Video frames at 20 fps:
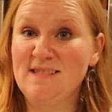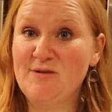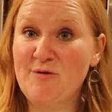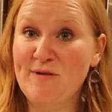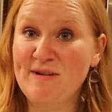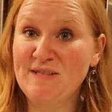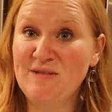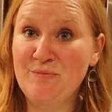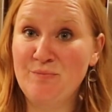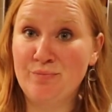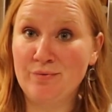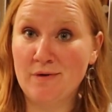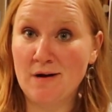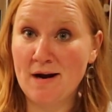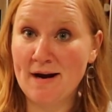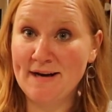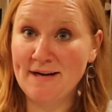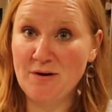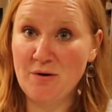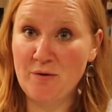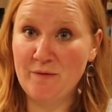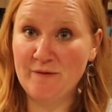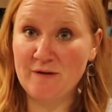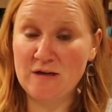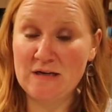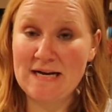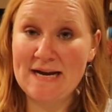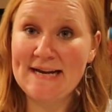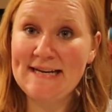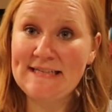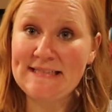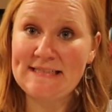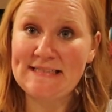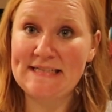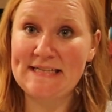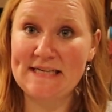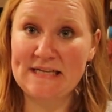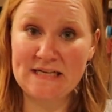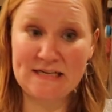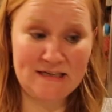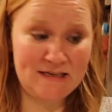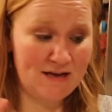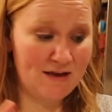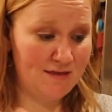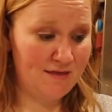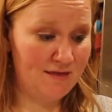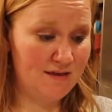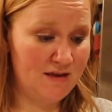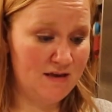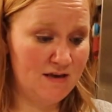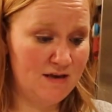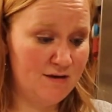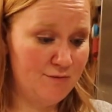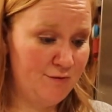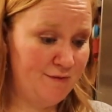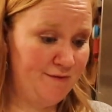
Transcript: is going to brine overnight in the